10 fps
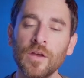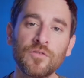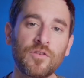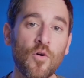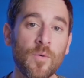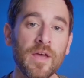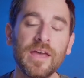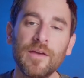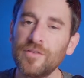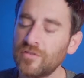So
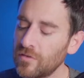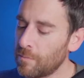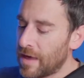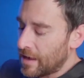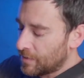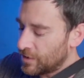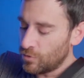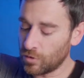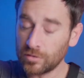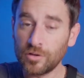if this is a bag that
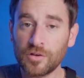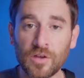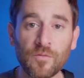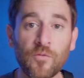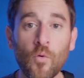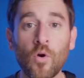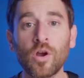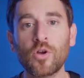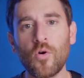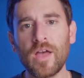you are looking for,
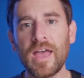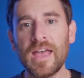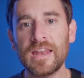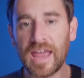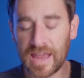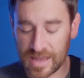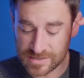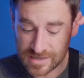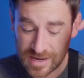go ahead and